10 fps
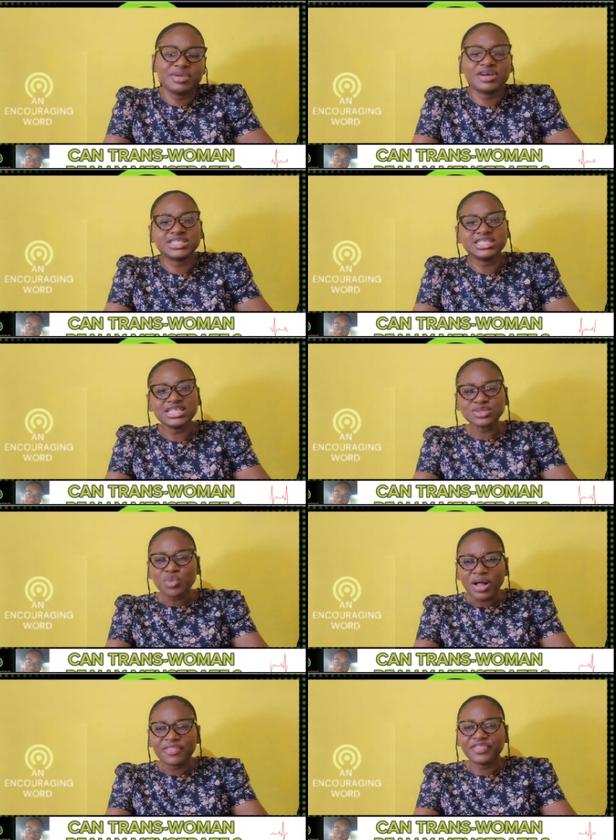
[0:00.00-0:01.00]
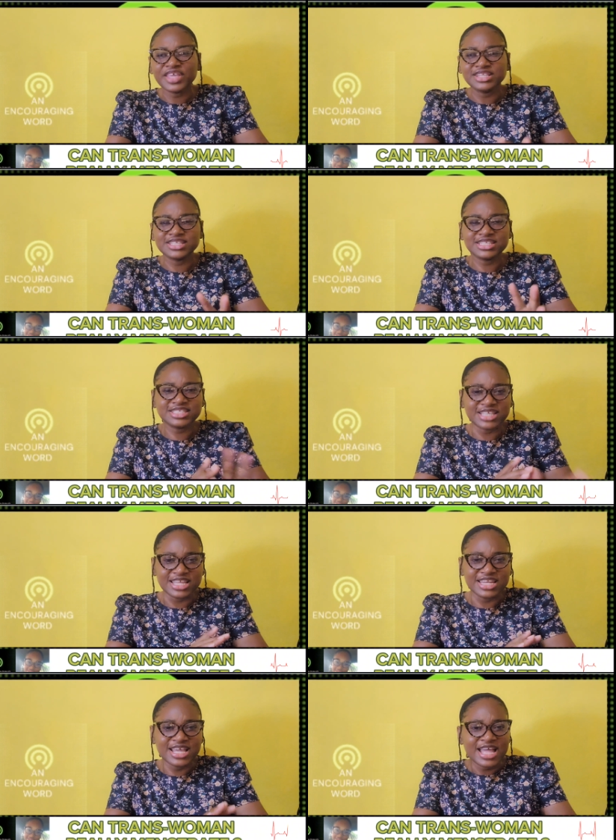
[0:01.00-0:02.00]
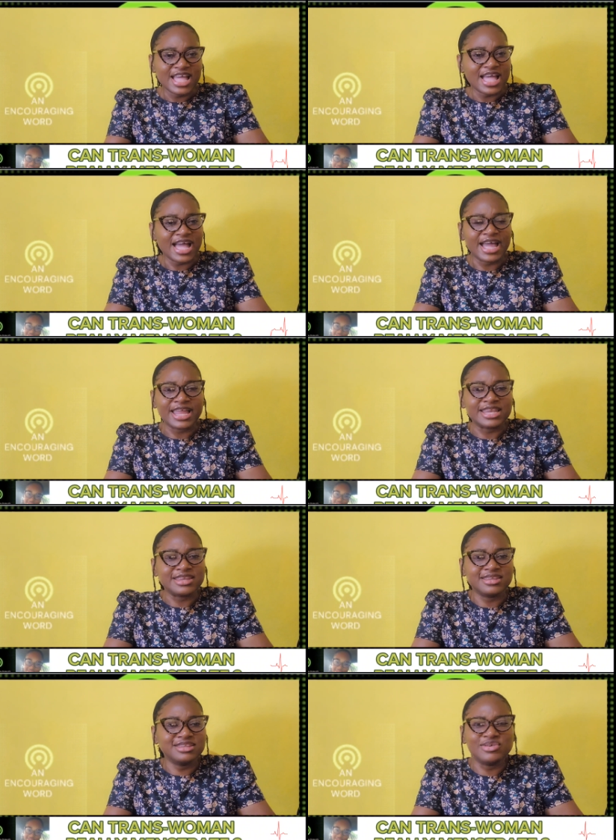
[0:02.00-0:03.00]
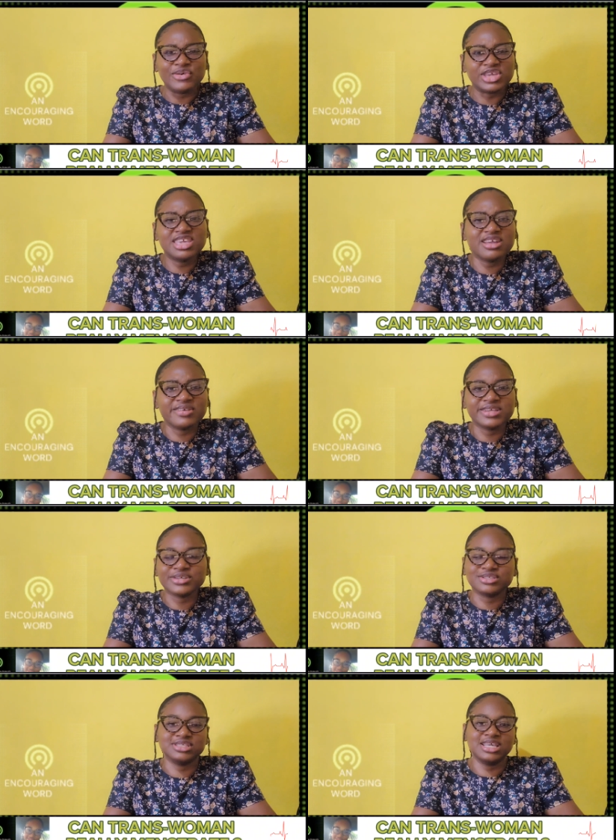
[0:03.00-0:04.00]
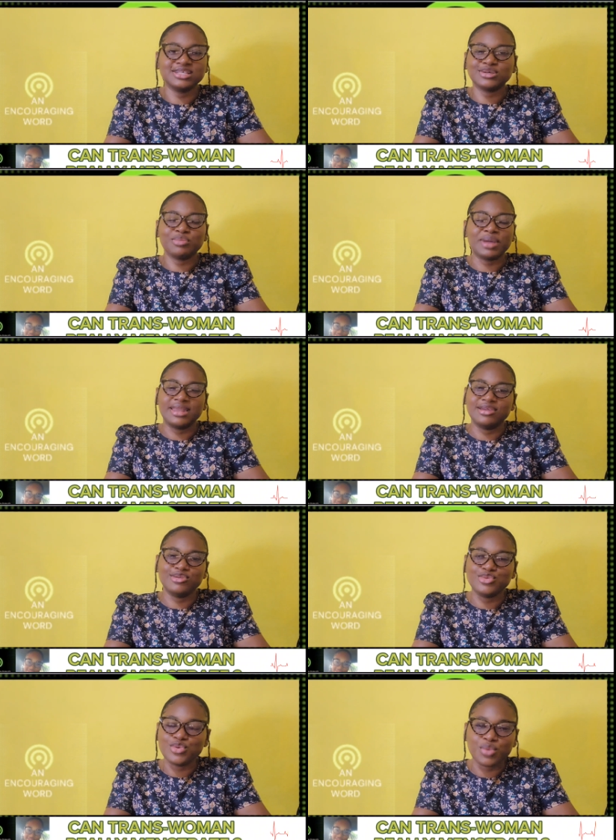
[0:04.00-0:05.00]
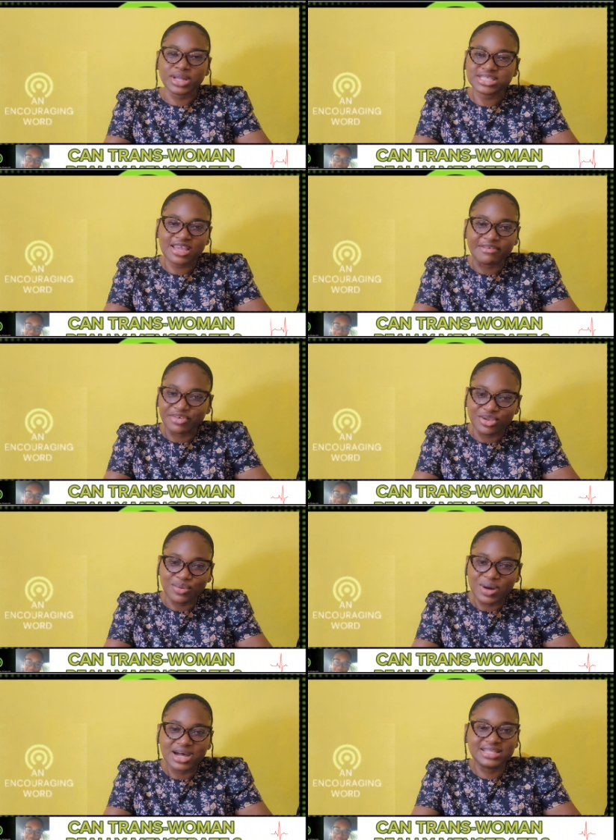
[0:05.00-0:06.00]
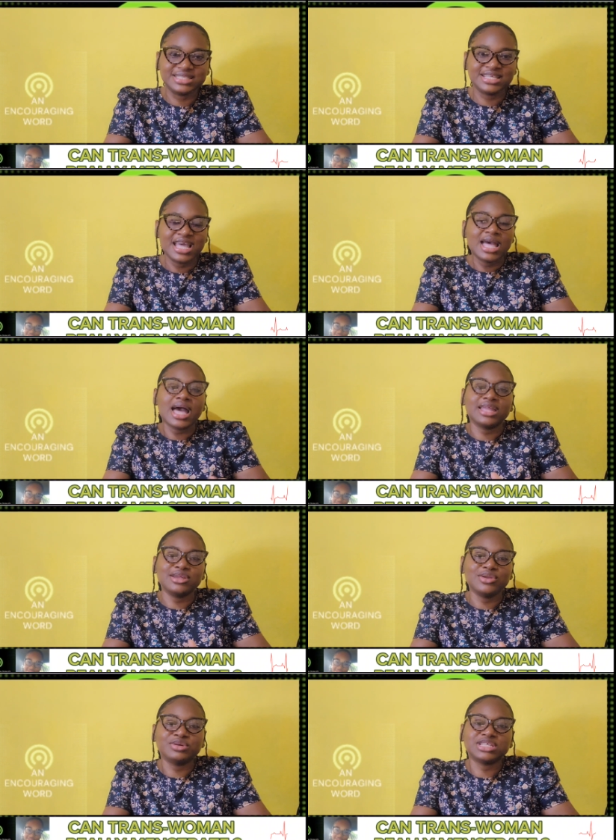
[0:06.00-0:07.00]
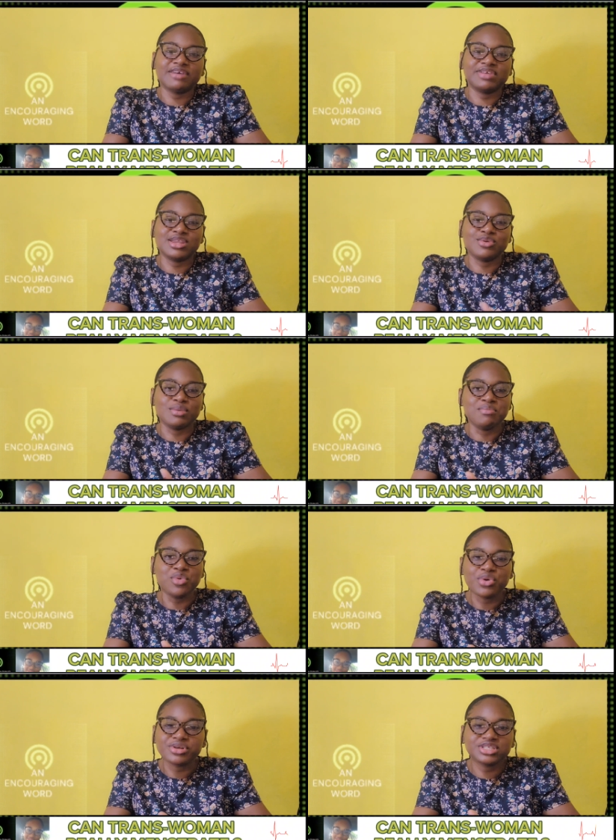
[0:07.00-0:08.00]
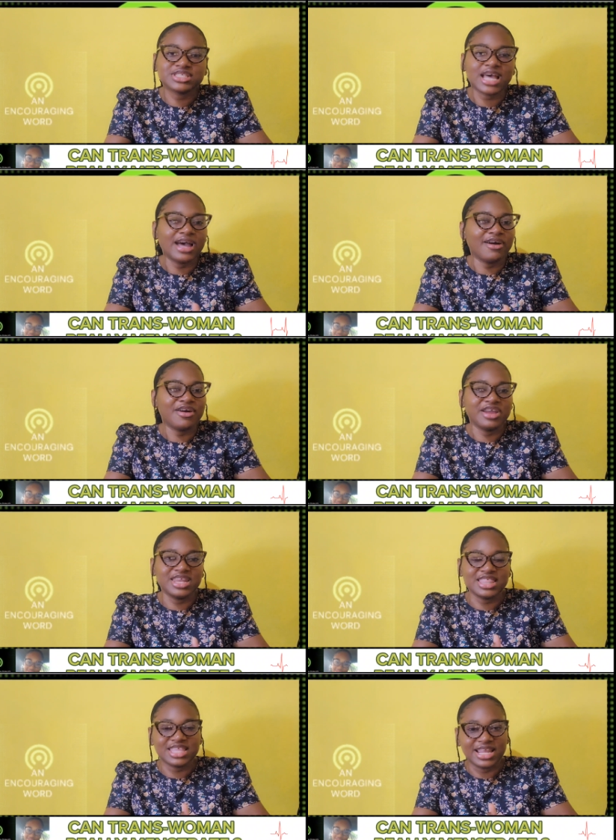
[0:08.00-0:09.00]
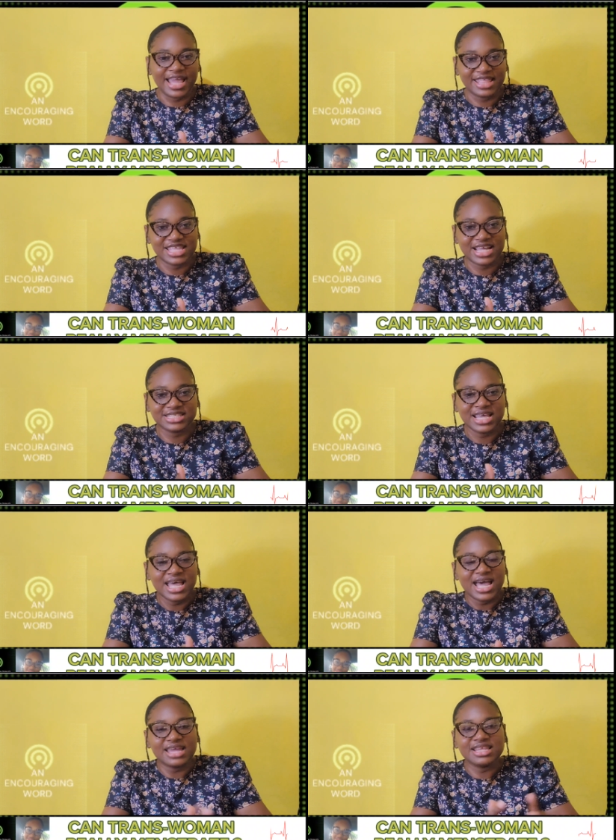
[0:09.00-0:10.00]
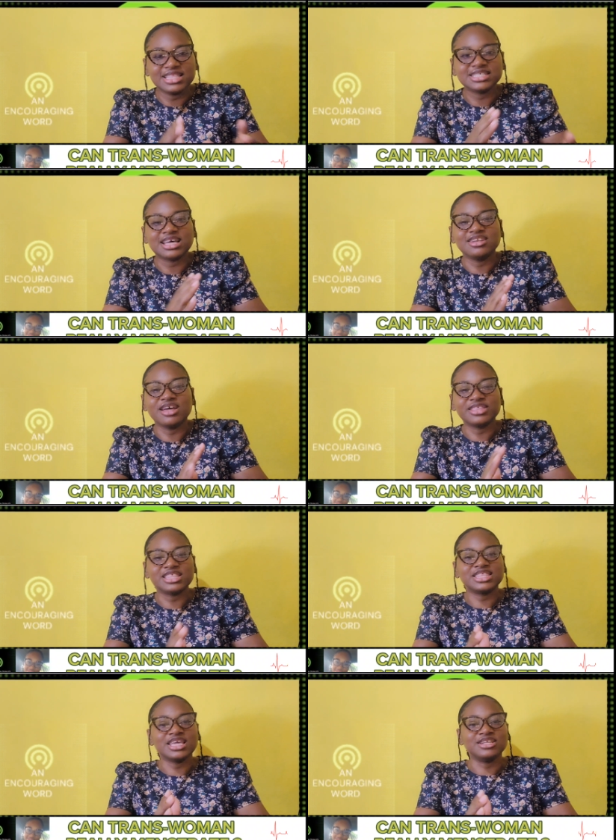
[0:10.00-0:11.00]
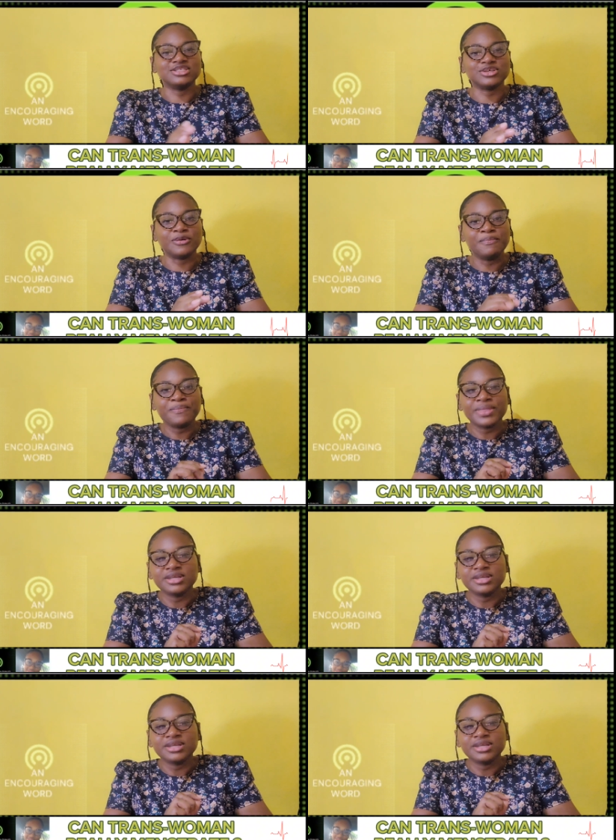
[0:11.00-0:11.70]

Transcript: because it is one thing to sin and you don't care you just get up and you do whatever you want and you don't have any remorse uh, or anything like that and it is another thing to